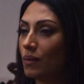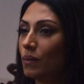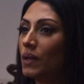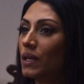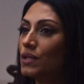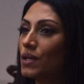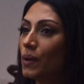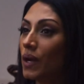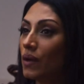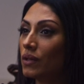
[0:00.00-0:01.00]
We need to
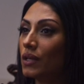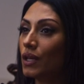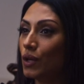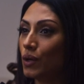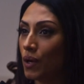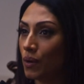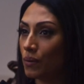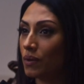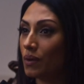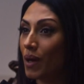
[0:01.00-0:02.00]
know everything you know
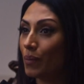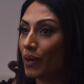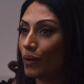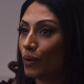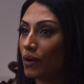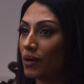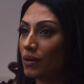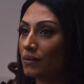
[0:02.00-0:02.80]
about Pandora.